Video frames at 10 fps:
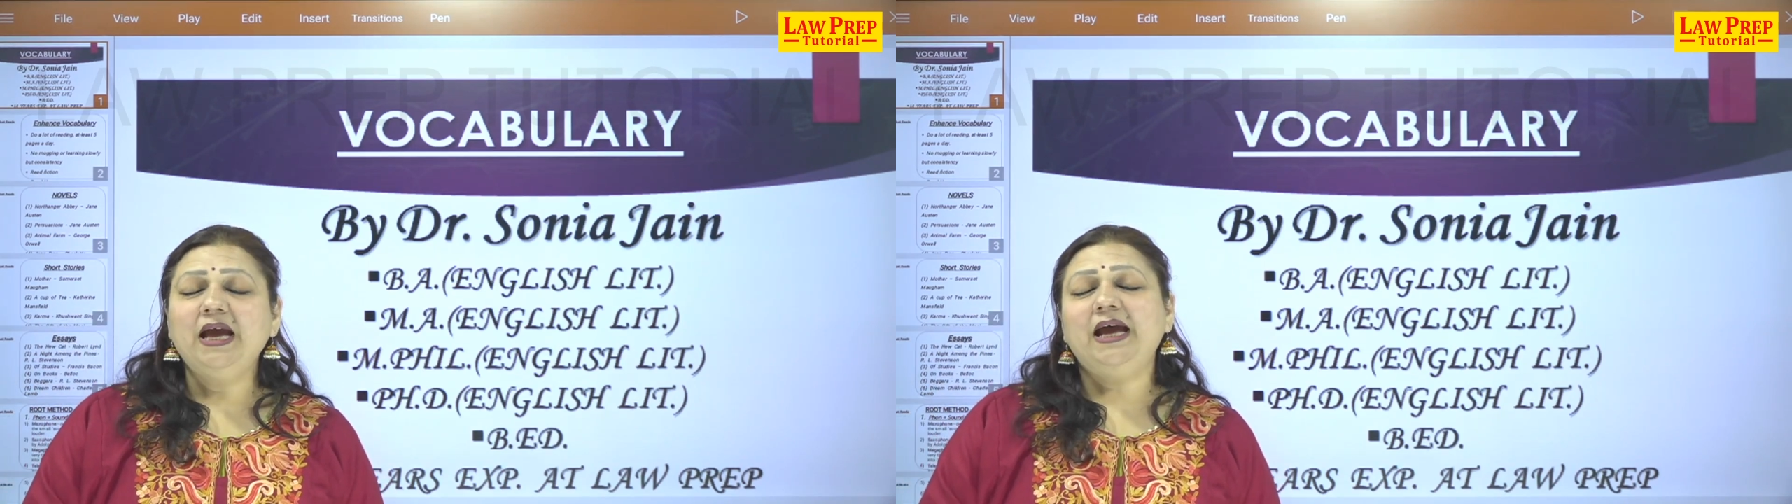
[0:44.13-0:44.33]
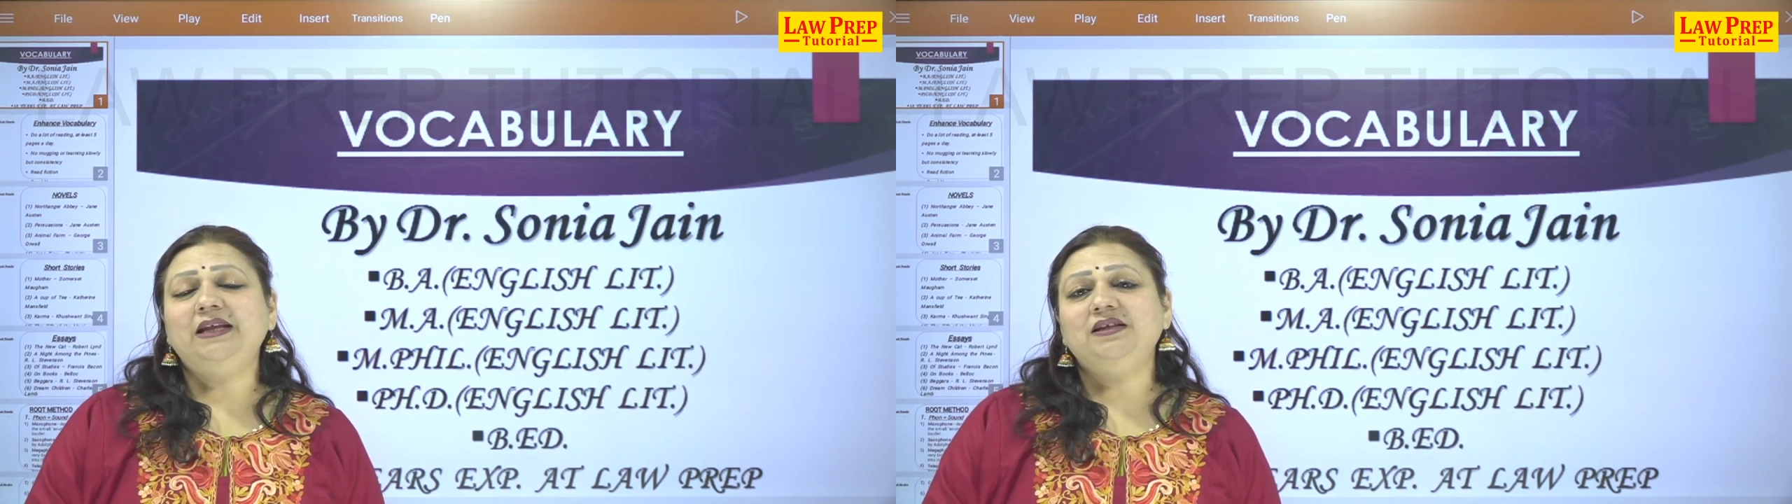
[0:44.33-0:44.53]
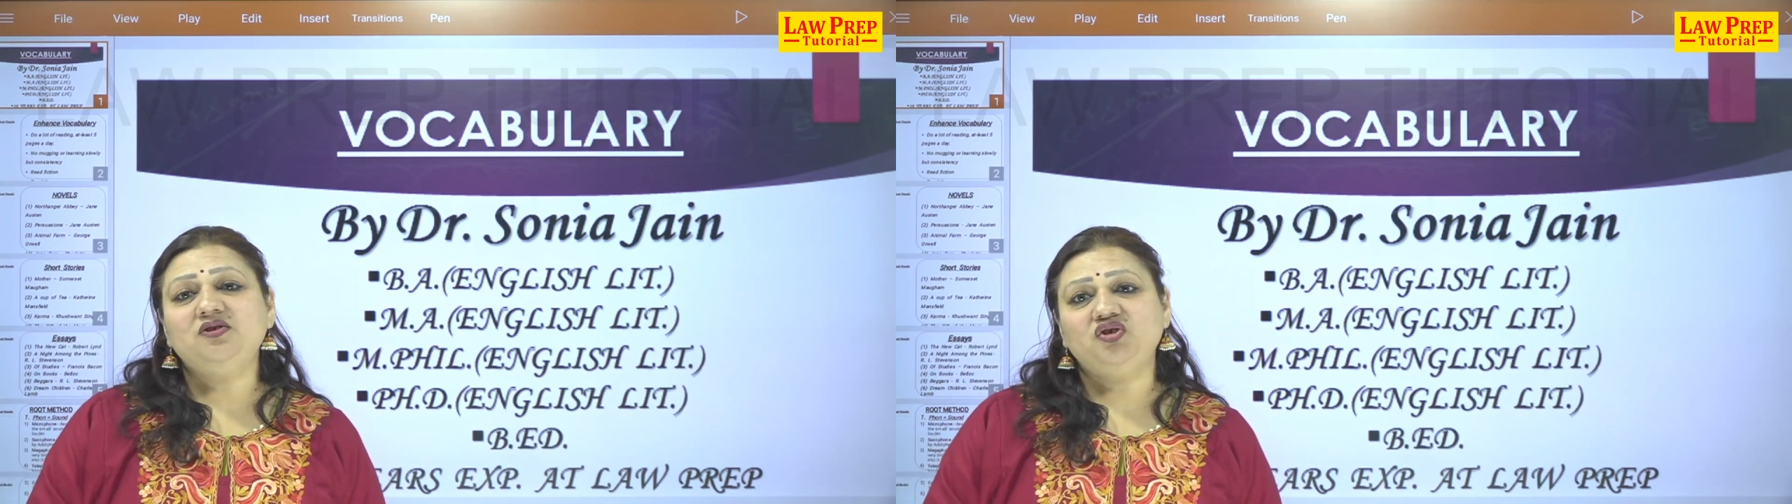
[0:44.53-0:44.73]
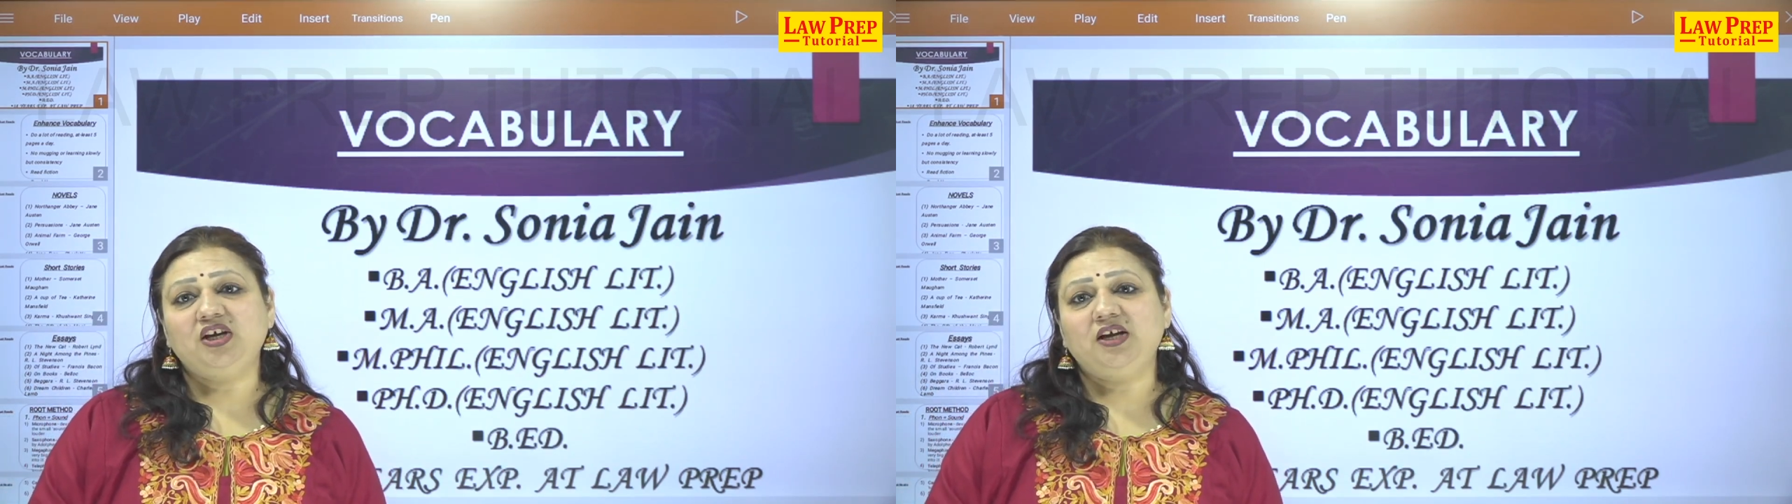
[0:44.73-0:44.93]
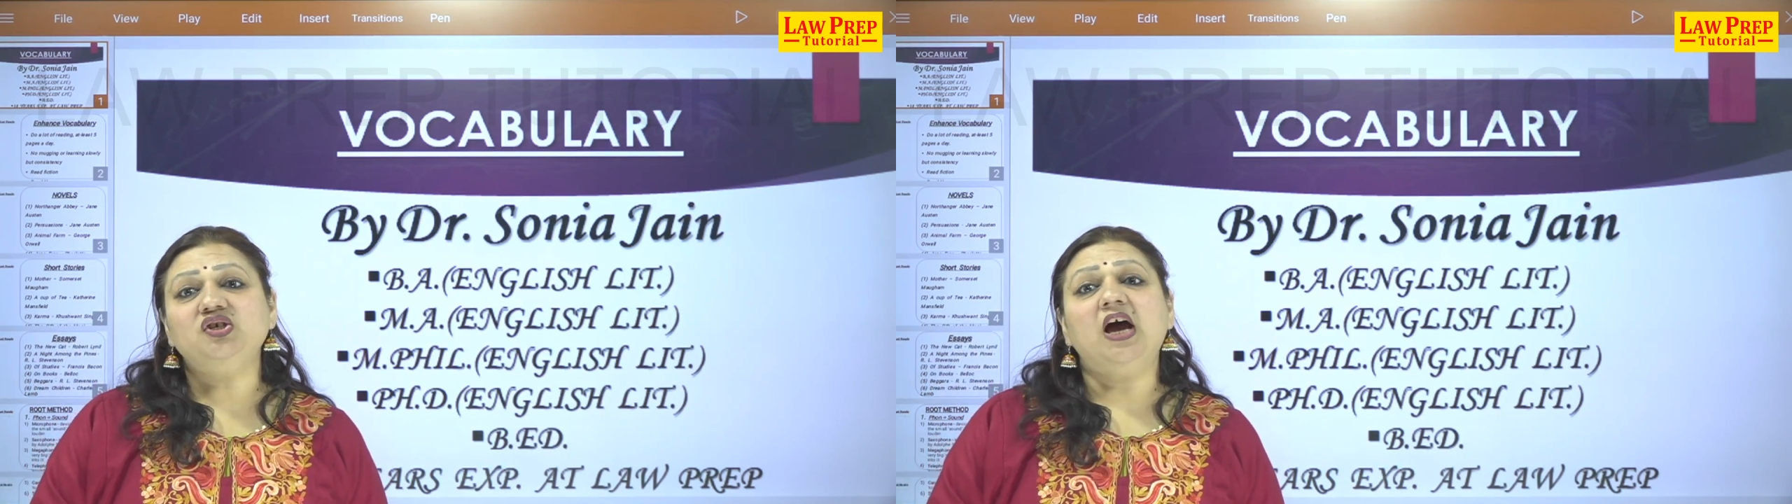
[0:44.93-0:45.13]
And this
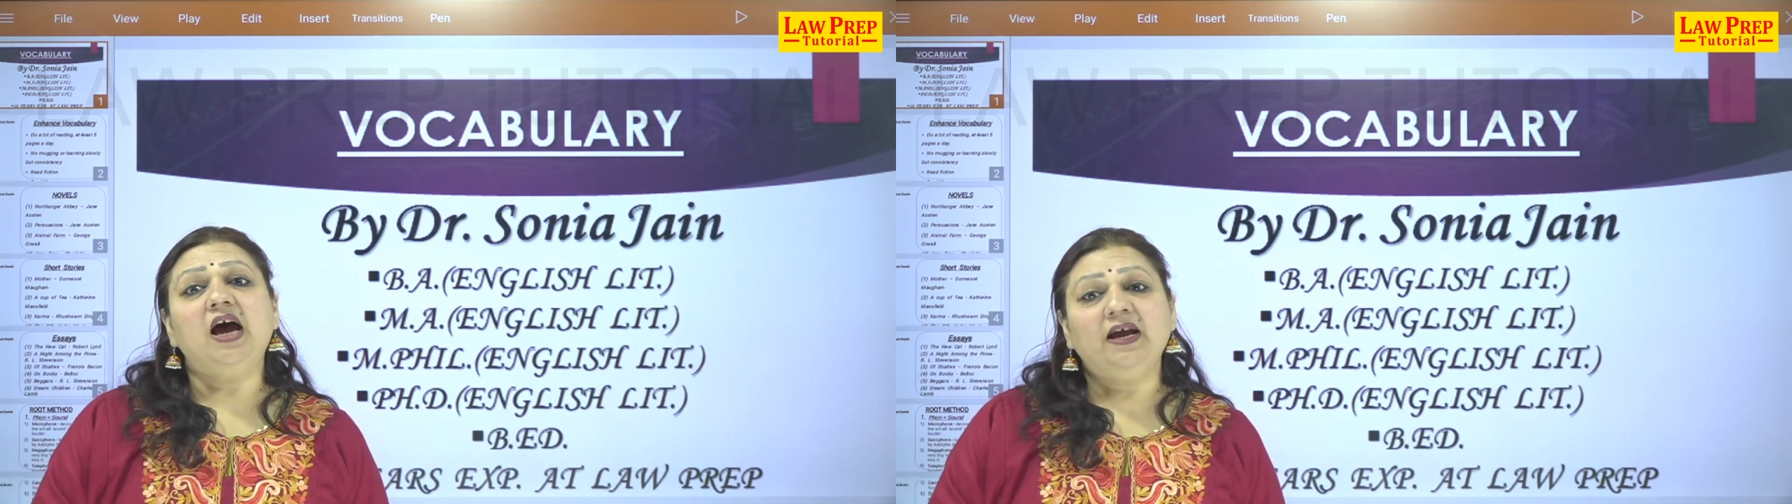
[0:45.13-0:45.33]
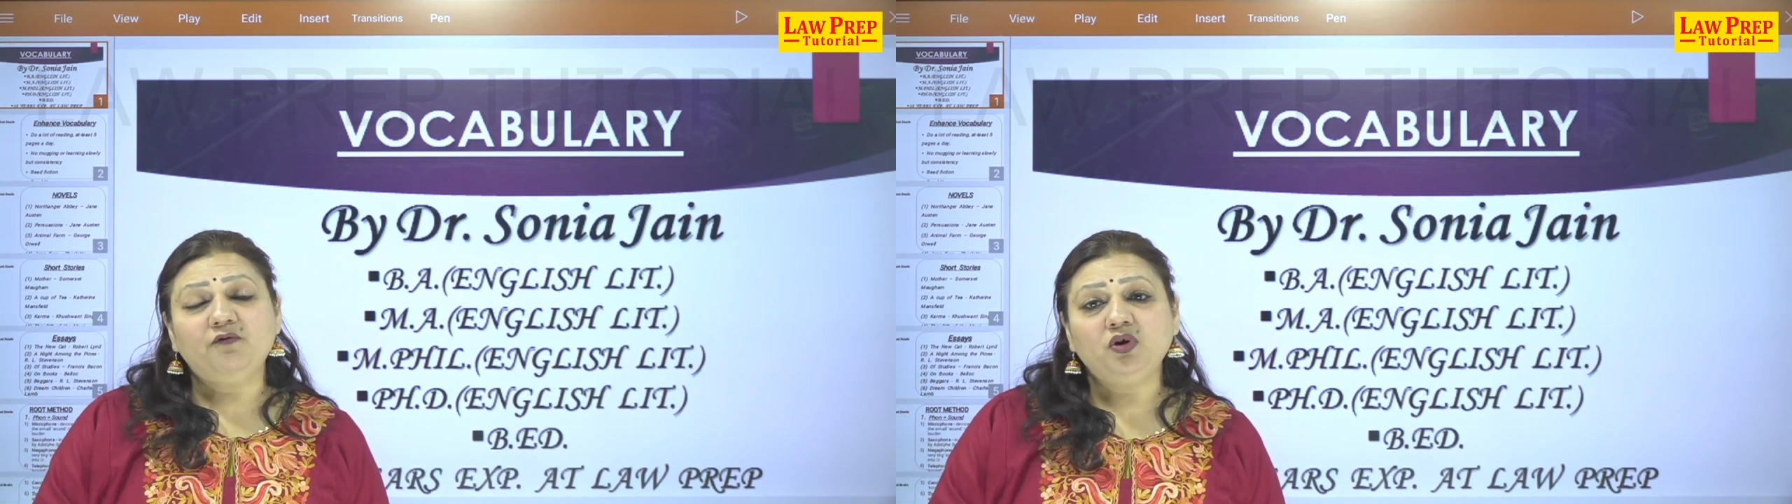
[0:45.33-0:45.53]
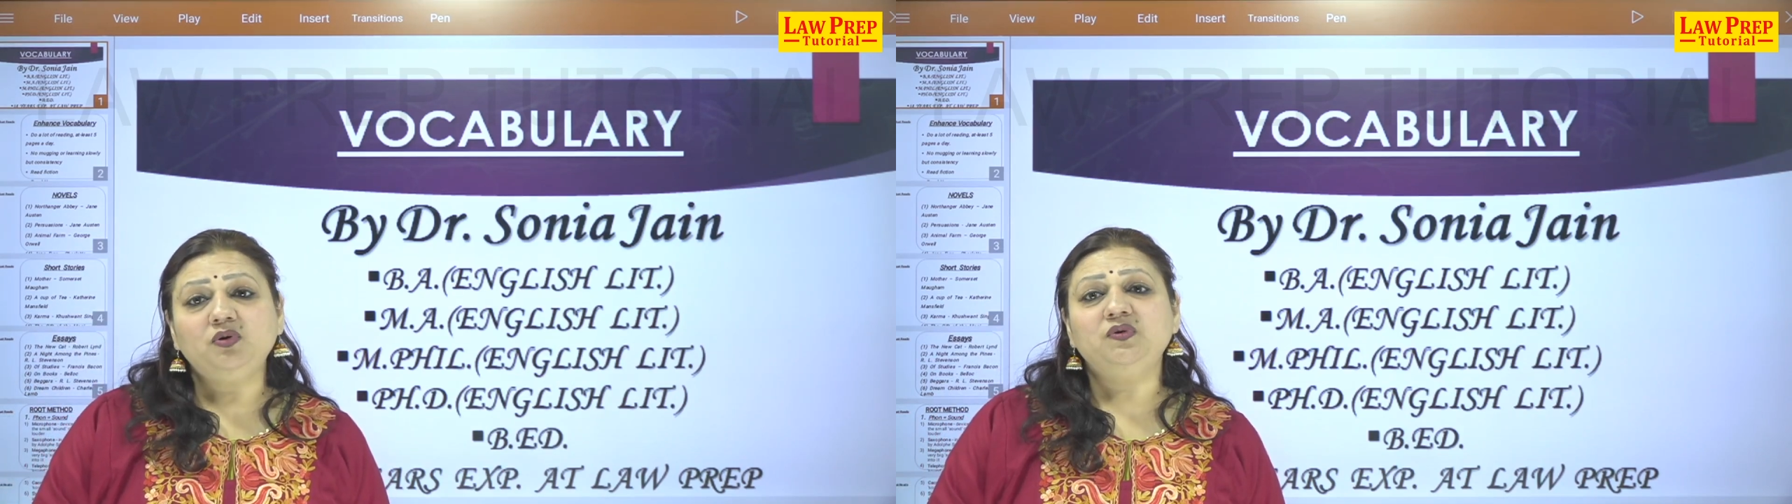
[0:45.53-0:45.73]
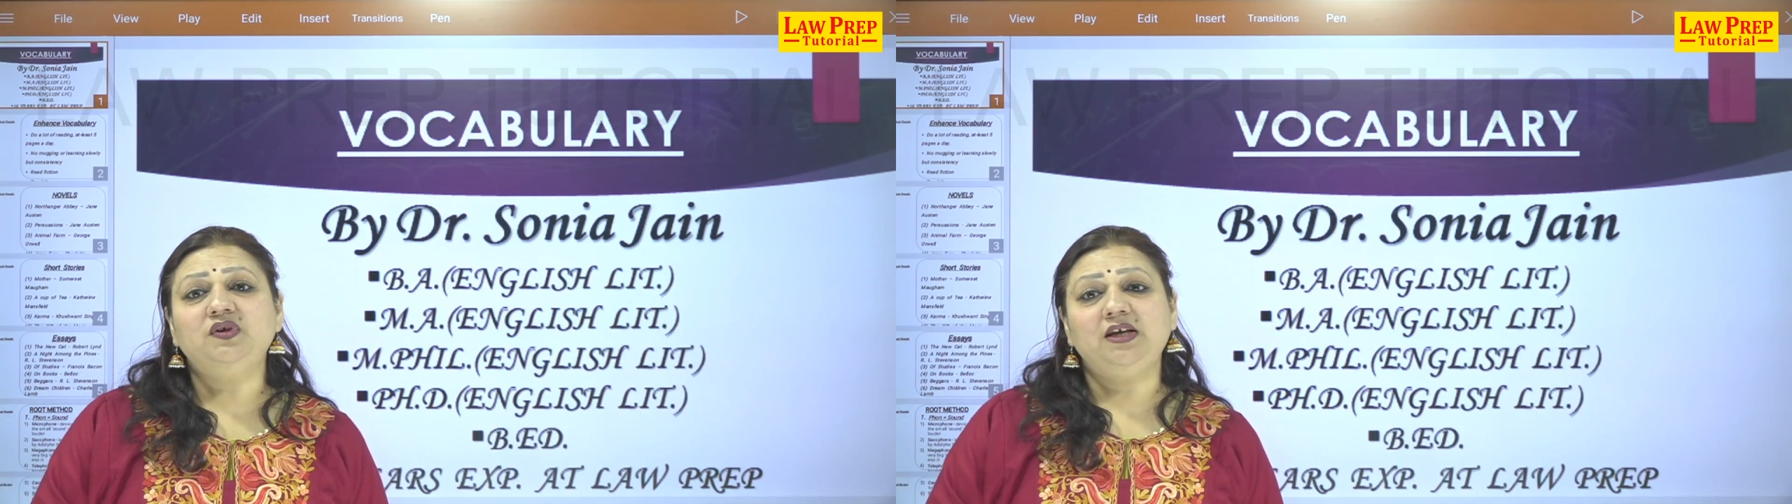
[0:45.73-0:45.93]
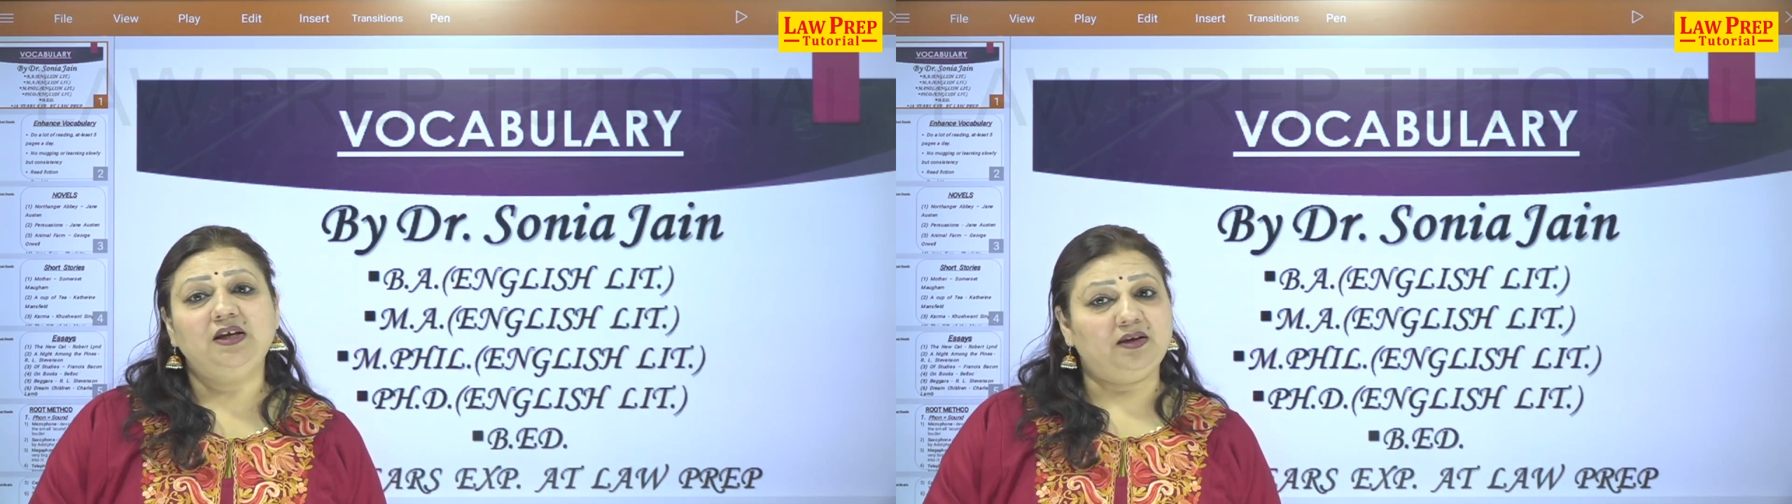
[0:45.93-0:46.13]
change I want to
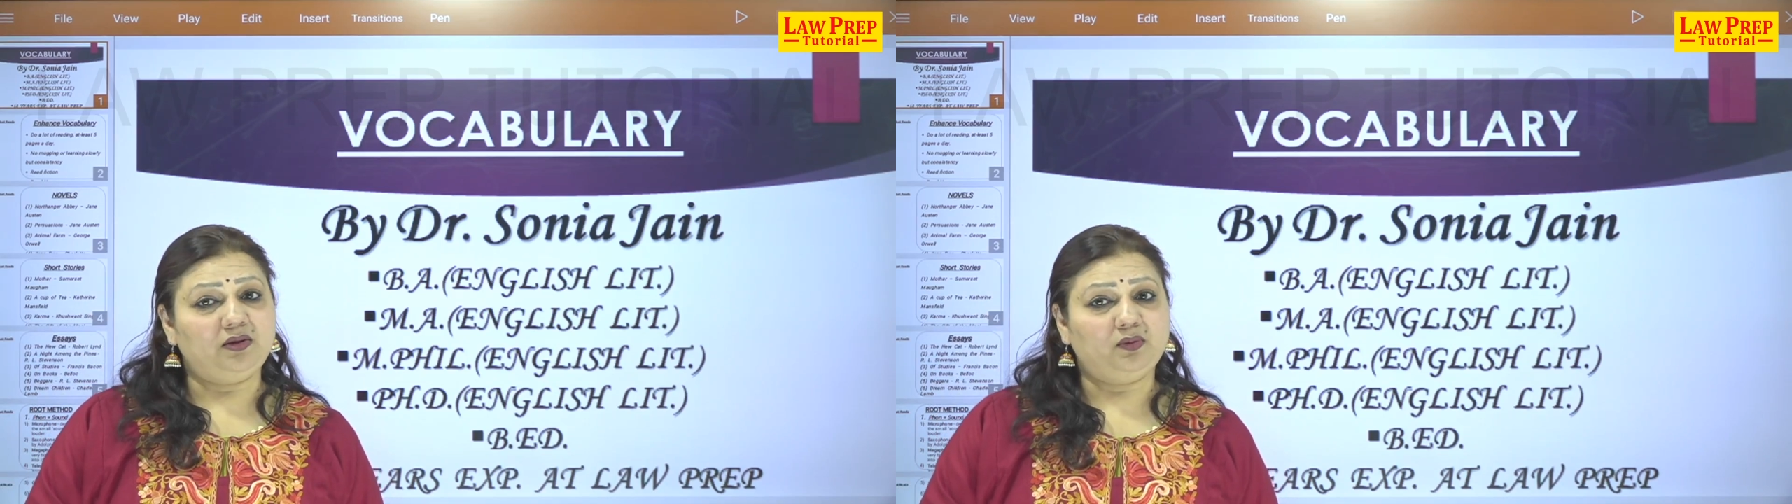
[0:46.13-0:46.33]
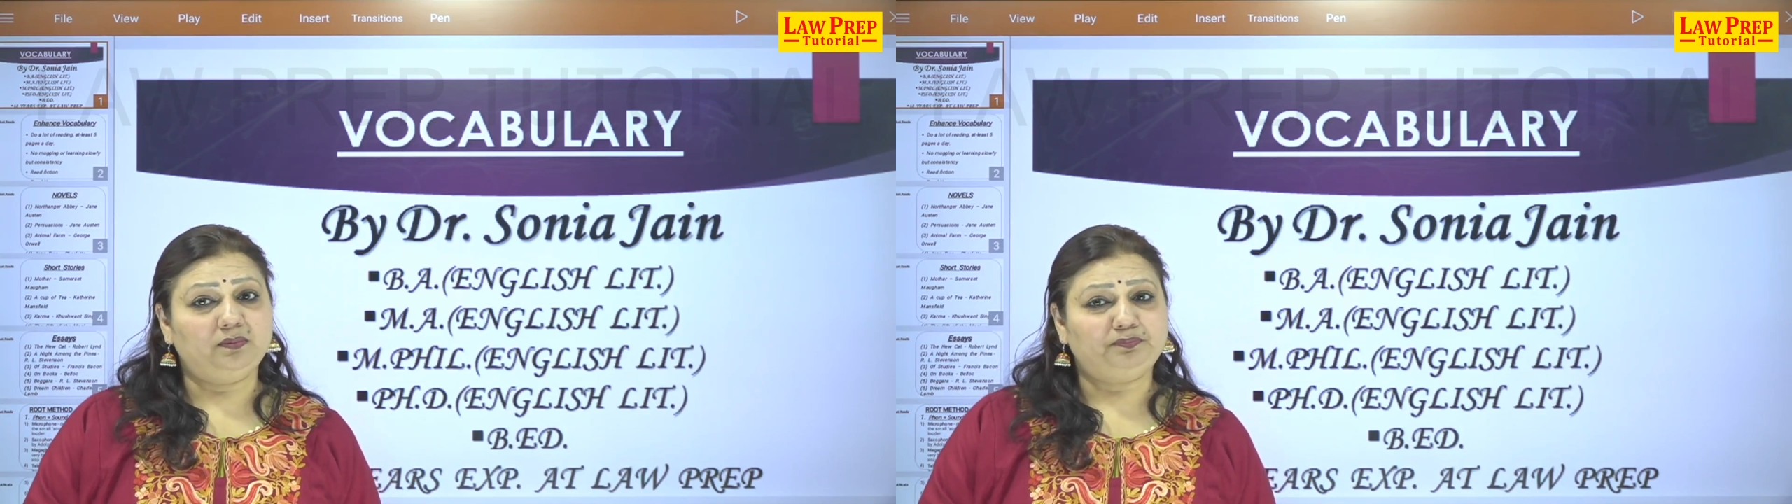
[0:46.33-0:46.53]
see in you.